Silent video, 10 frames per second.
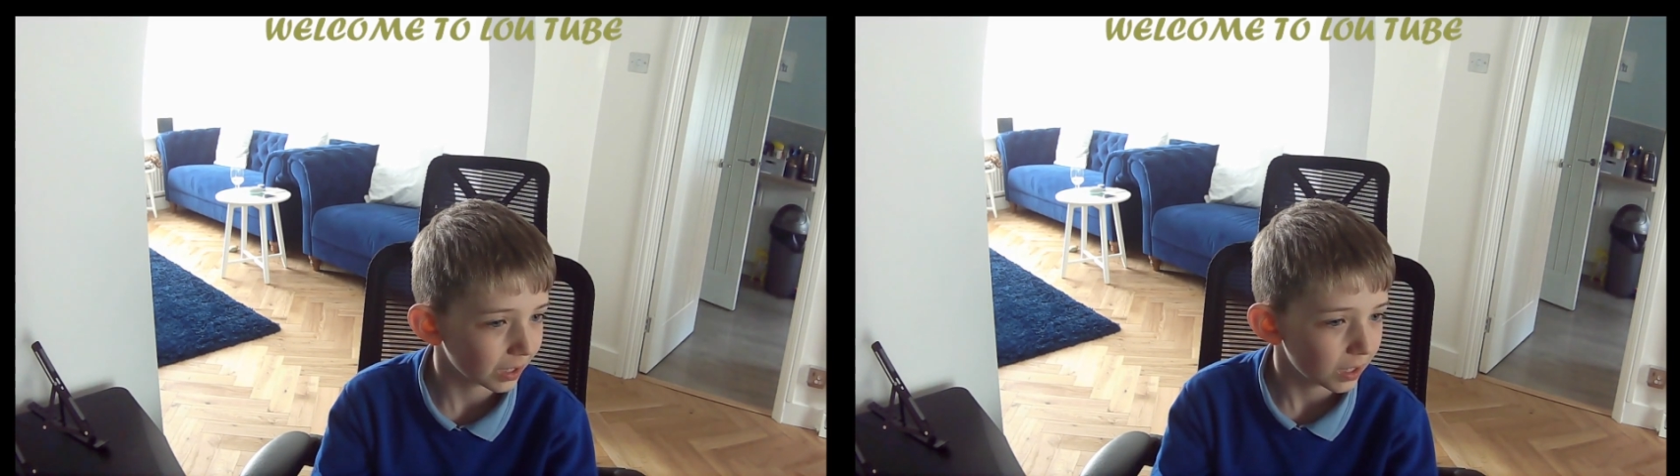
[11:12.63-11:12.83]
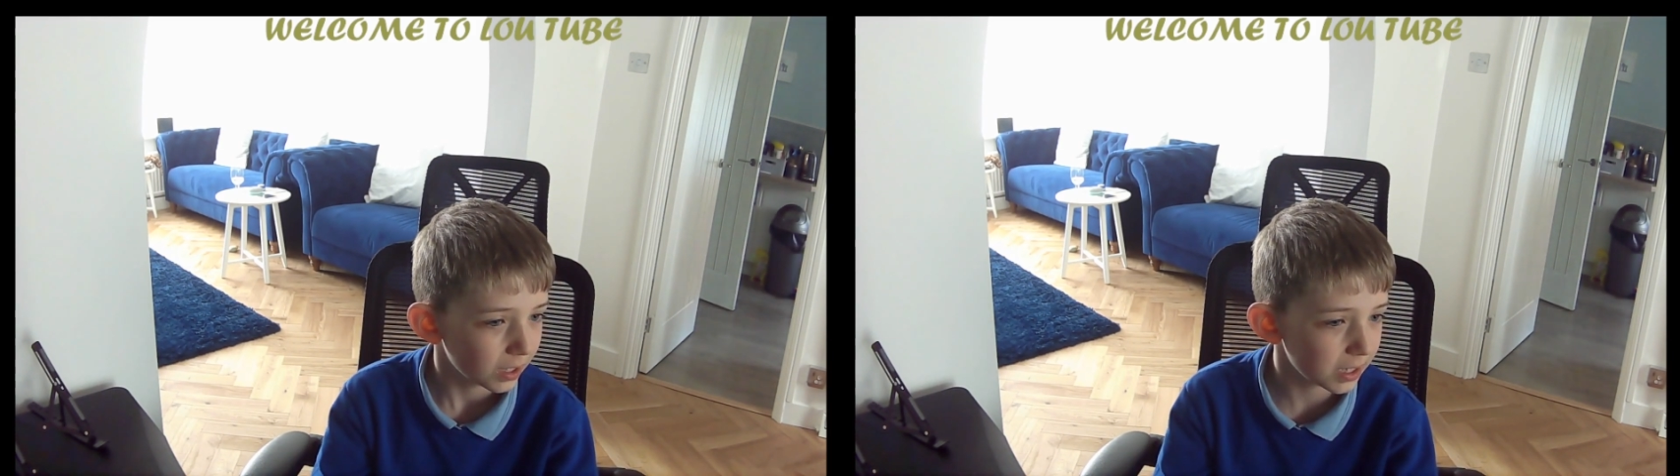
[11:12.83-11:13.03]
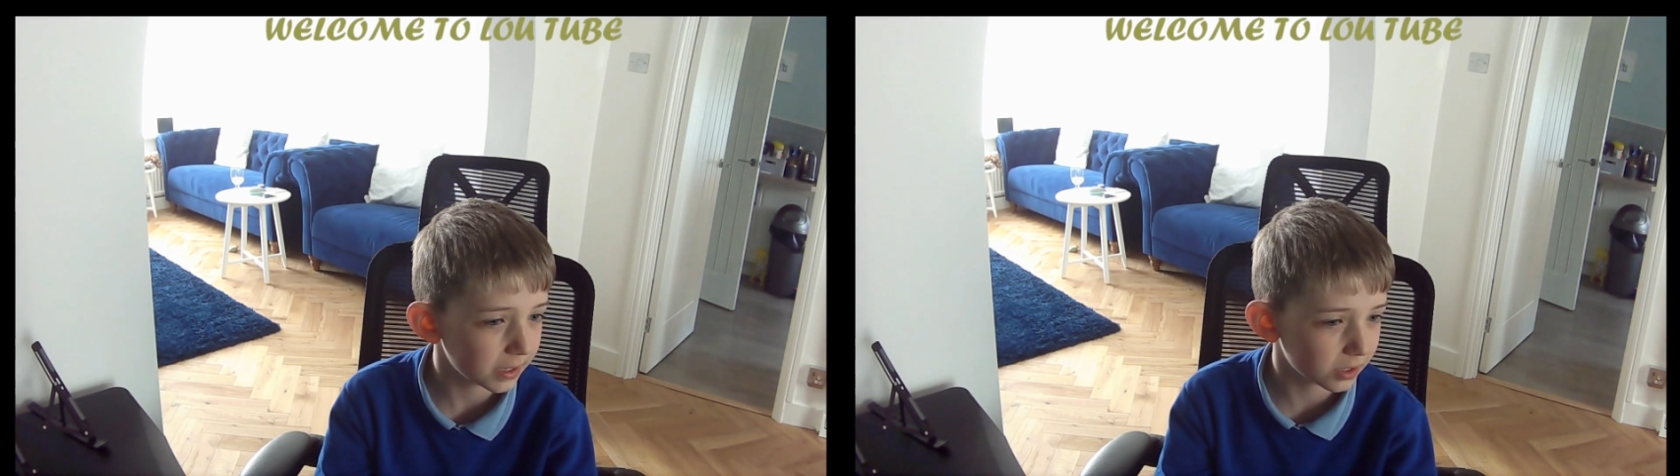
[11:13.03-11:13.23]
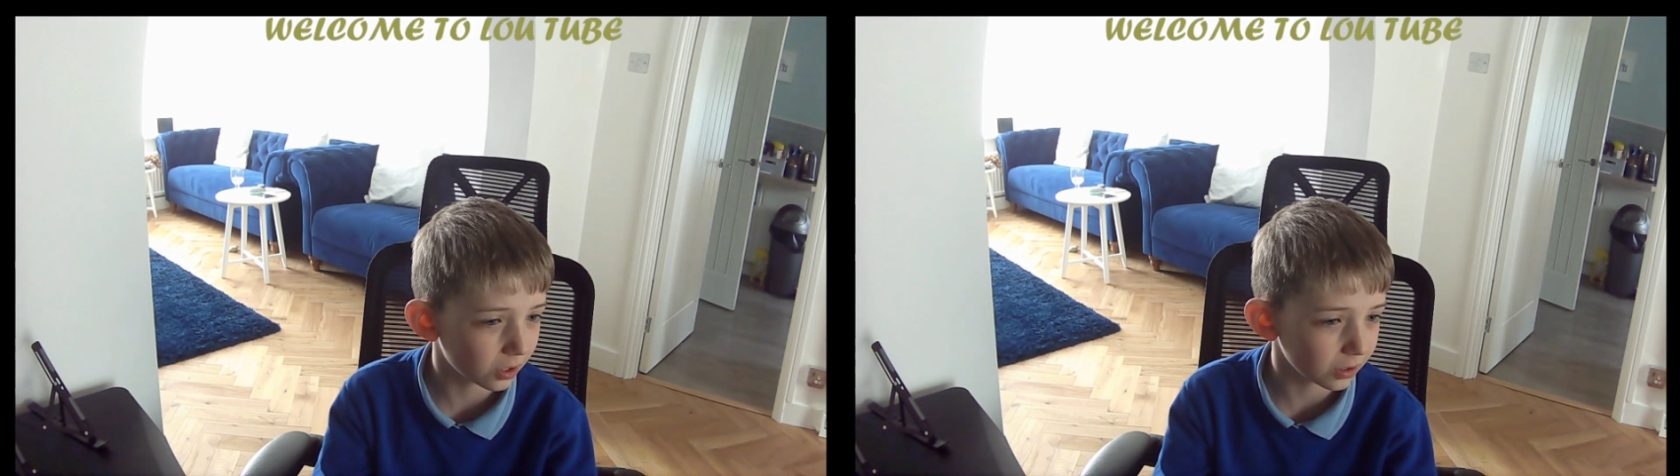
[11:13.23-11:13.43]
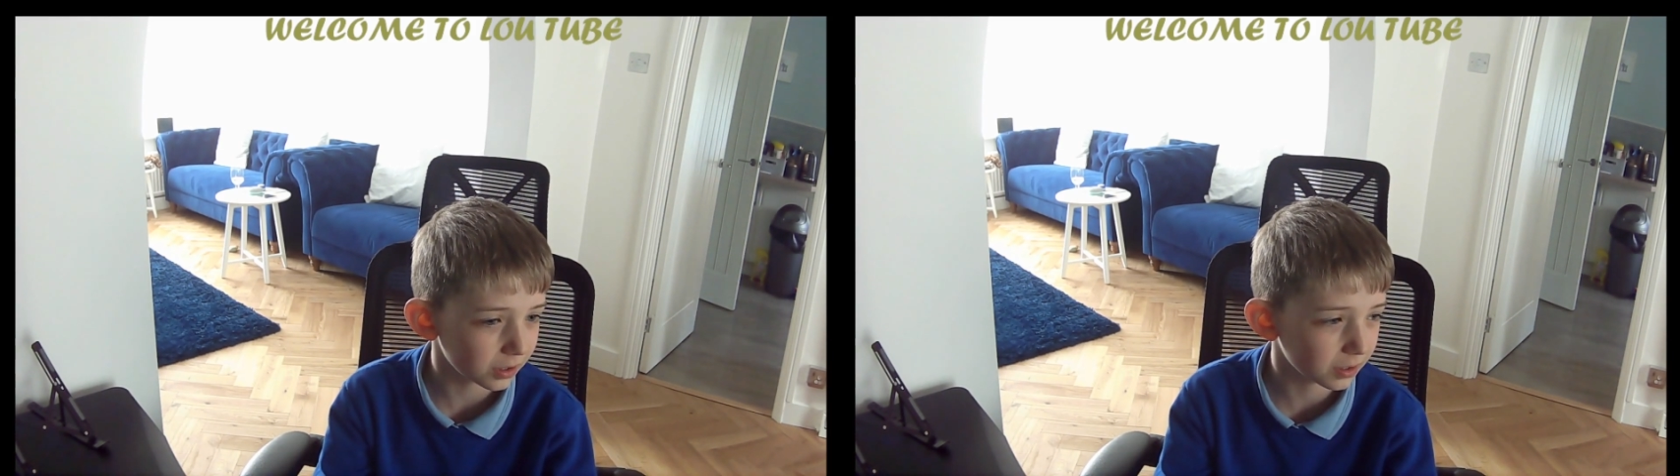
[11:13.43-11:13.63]
He
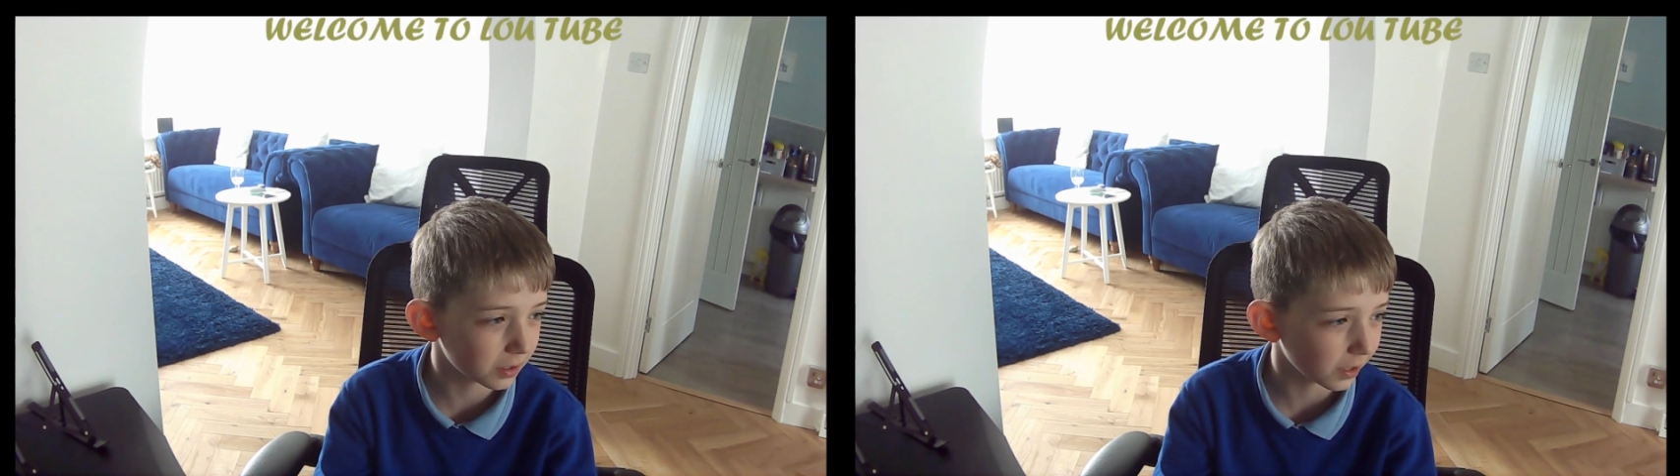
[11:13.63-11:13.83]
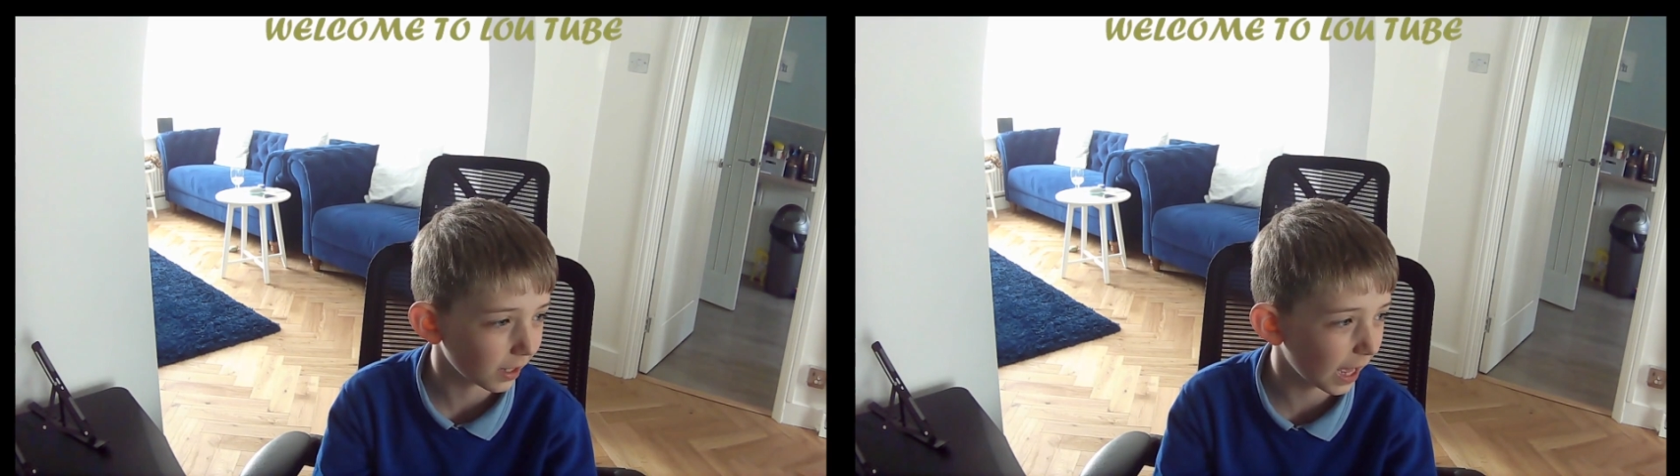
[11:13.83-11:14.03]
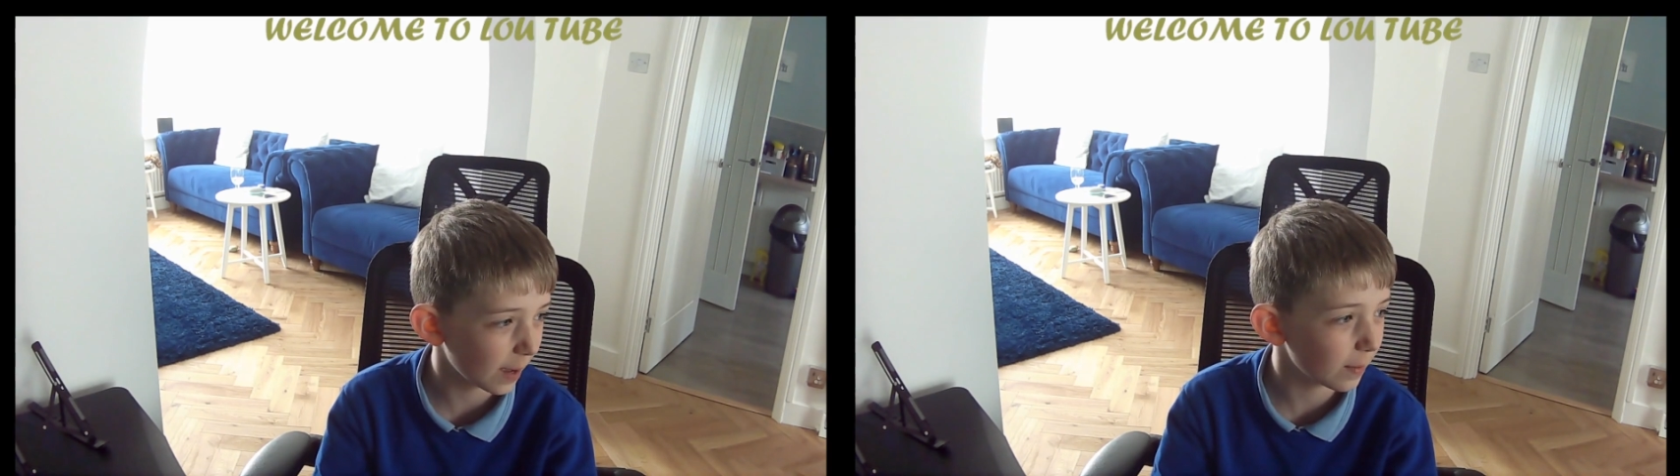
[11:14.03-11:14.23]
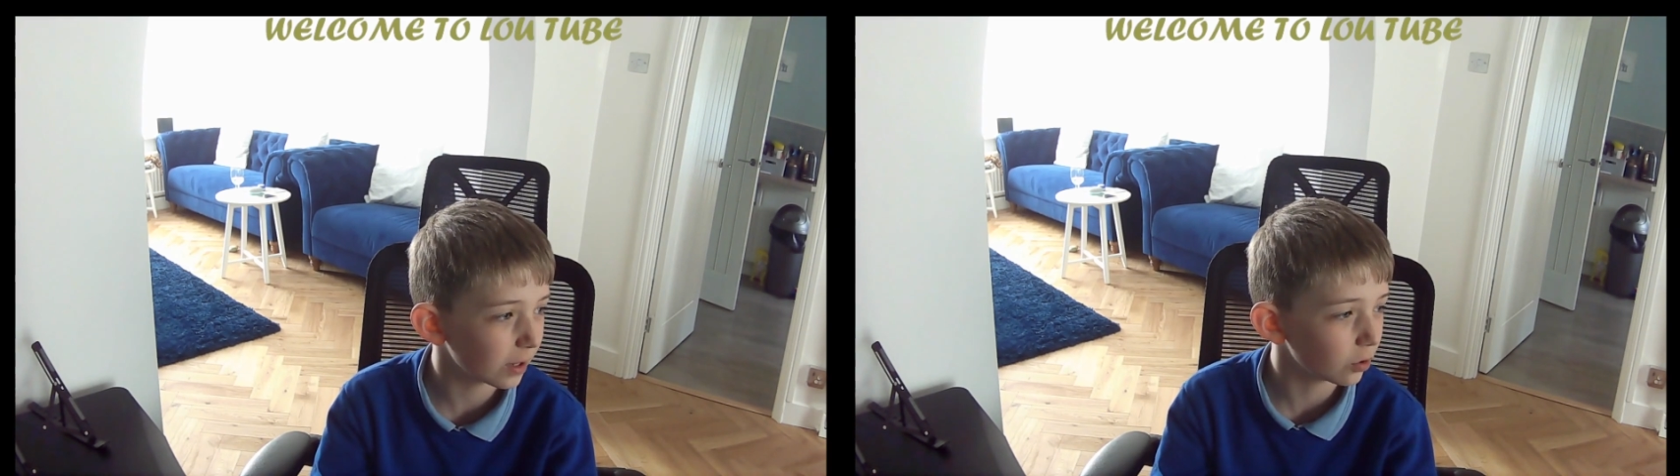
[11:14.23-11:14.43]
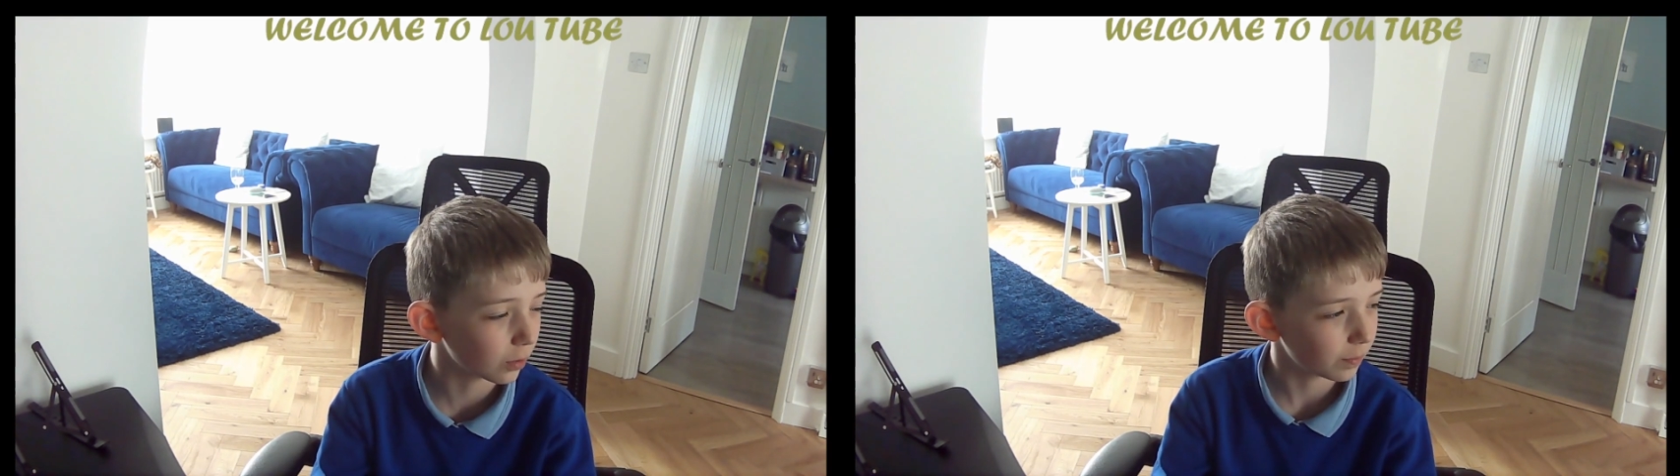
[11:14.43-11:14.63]
started climbing
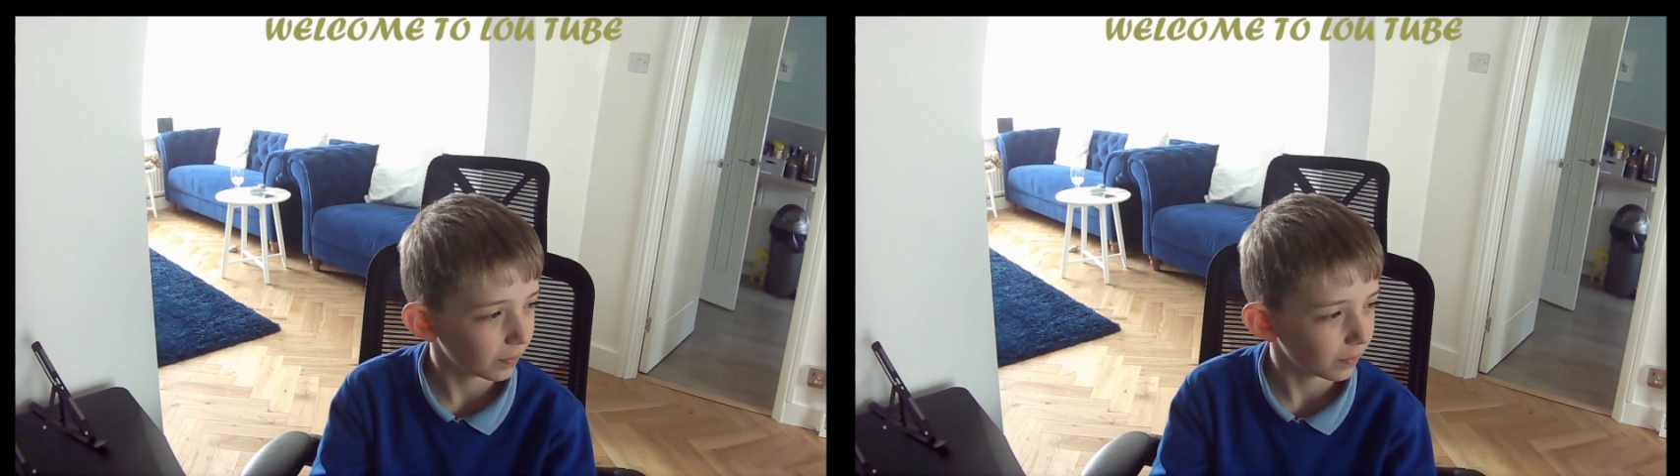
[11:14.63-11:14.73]
up